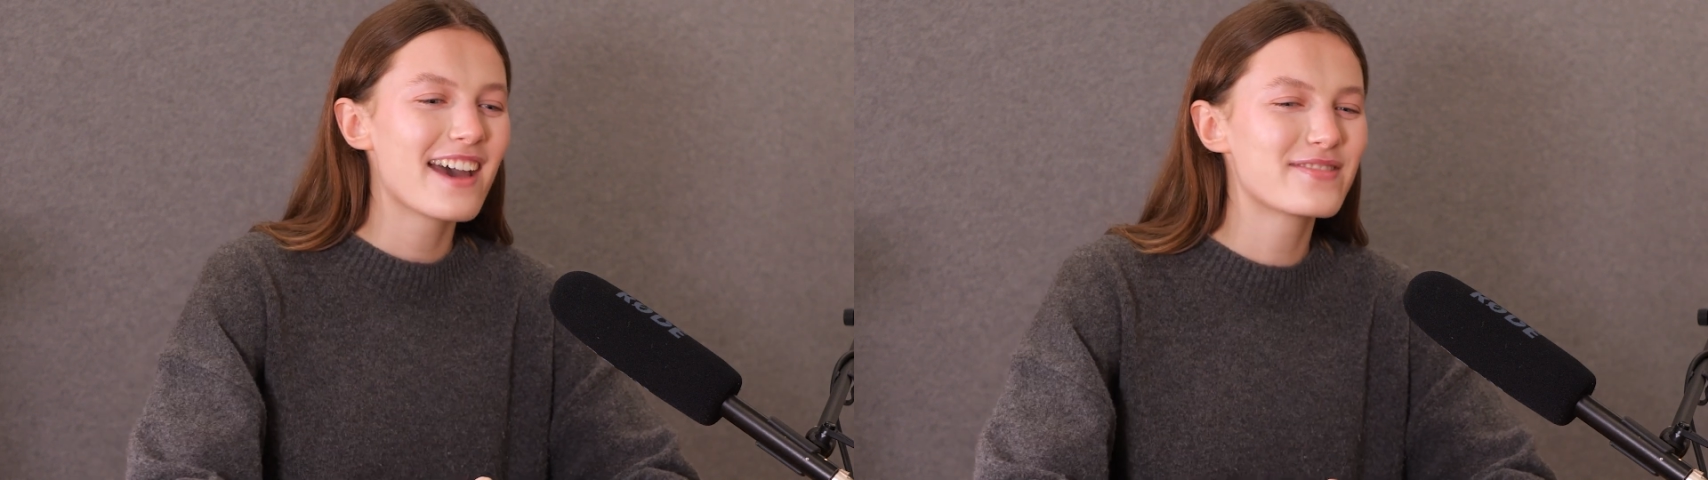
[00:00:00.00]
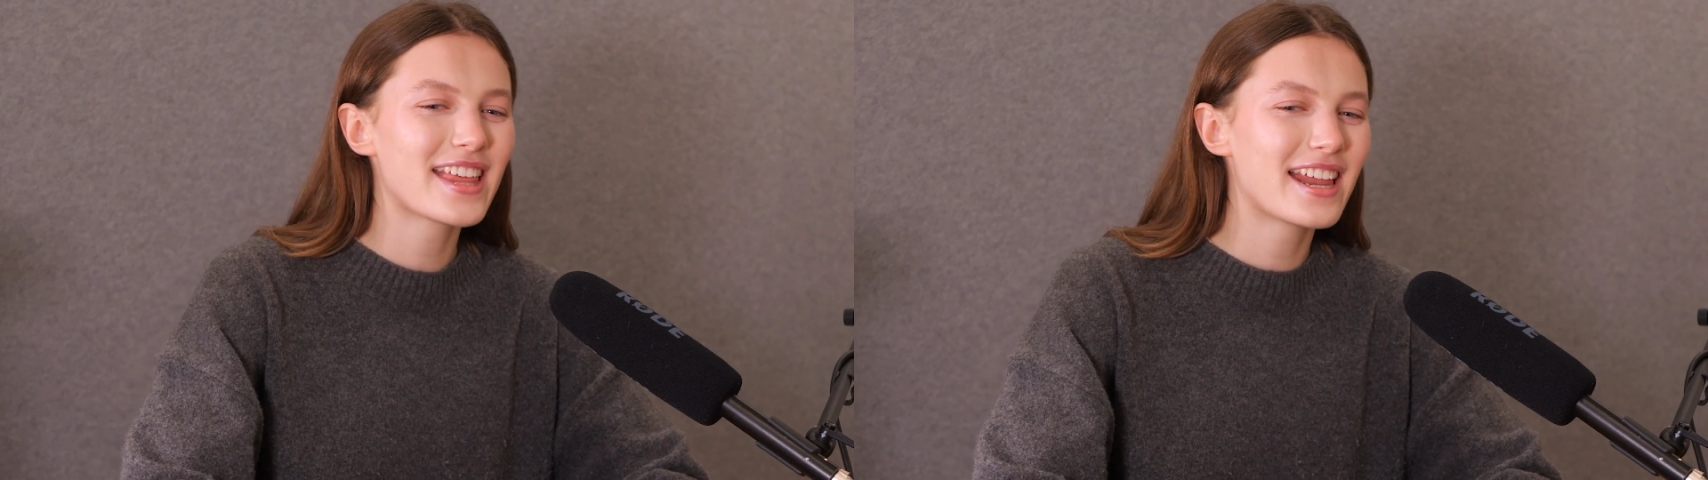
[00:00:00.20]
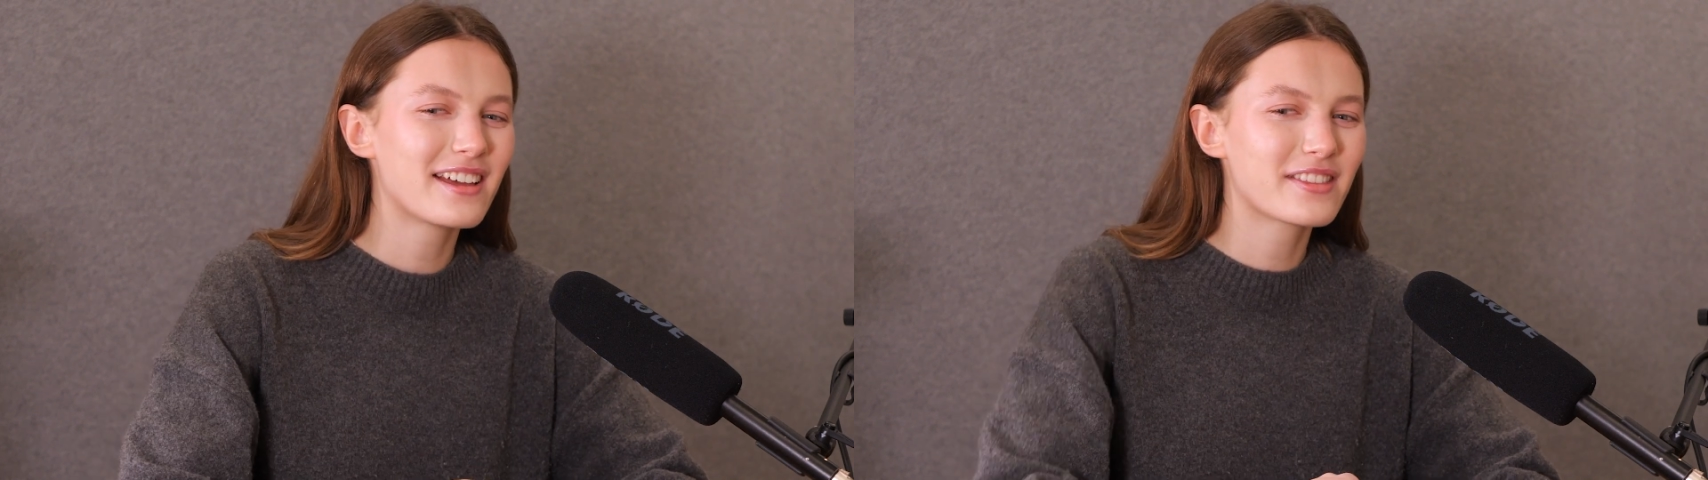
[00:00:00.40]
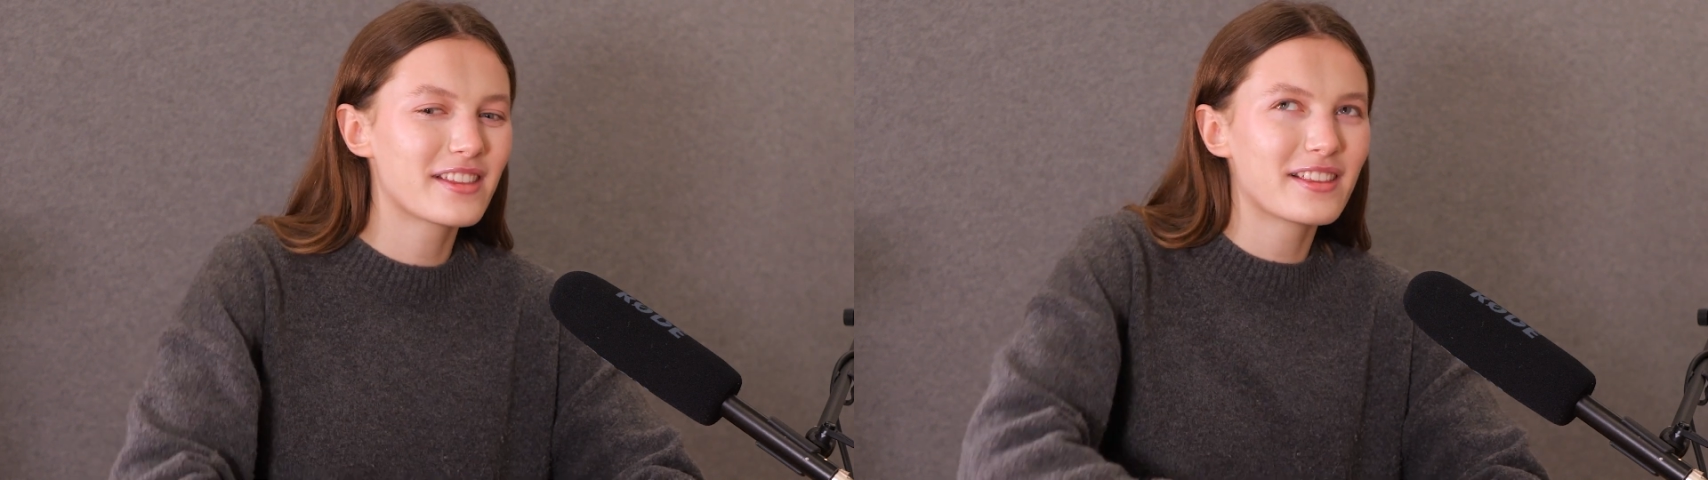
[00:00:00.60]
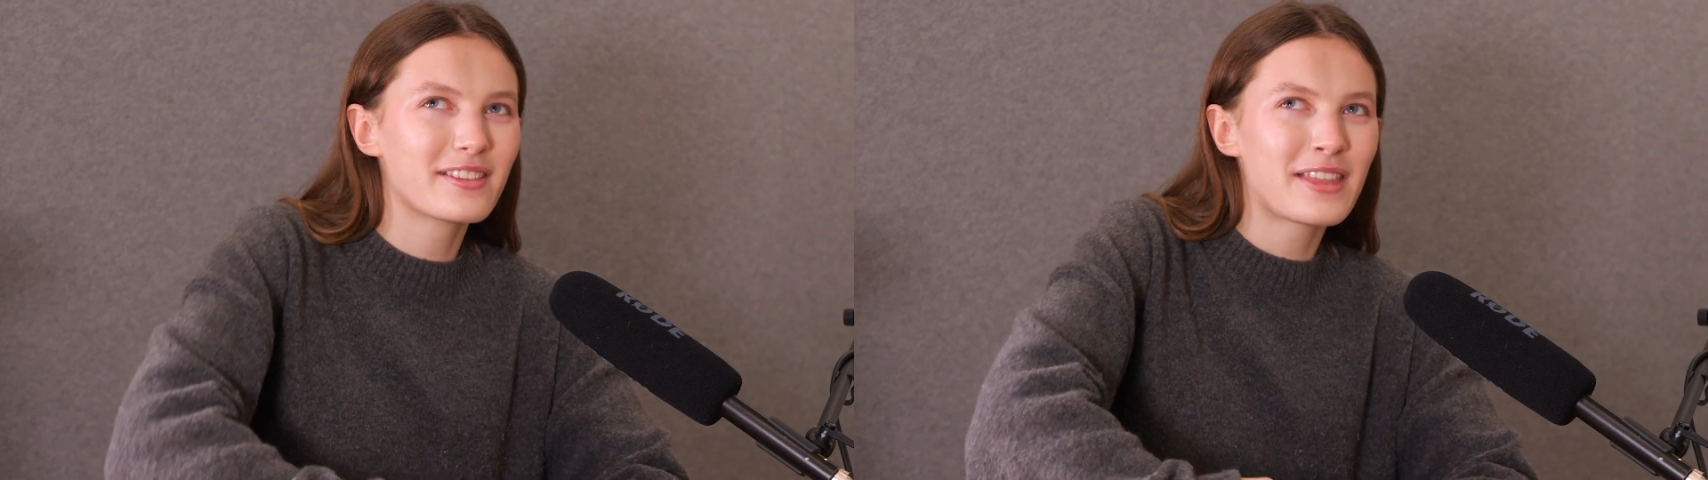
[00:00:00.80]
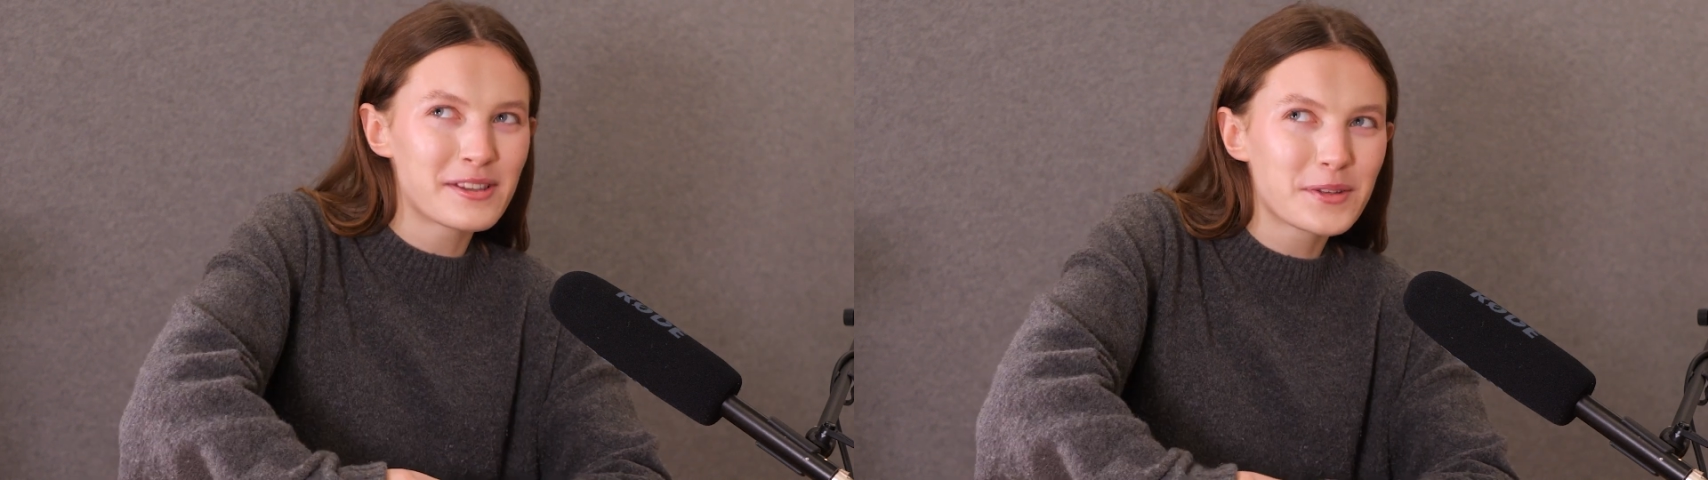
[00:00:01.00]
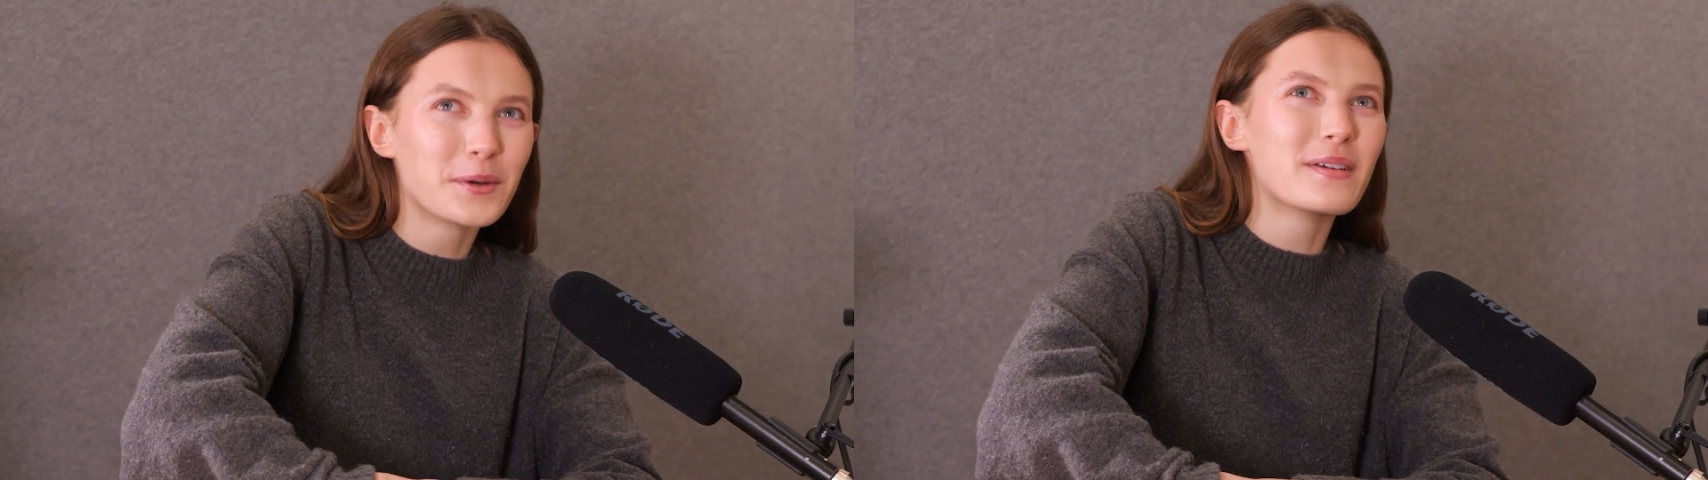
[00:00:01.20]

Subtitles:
but then they saw